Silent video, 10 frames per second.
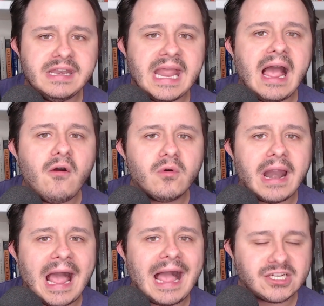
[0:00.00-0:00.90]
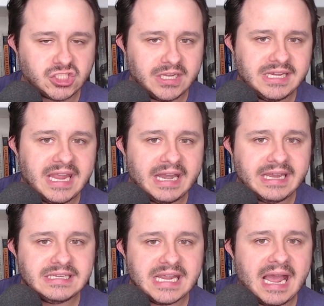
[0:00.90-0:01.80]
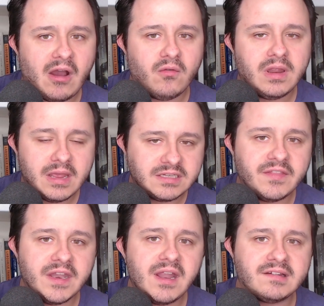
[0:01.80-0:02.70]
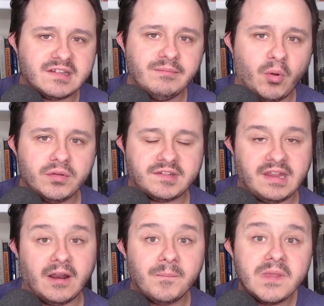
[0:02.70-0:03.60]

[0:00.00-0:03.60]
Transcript: Now we're actually getting down to the nuts and bolts there.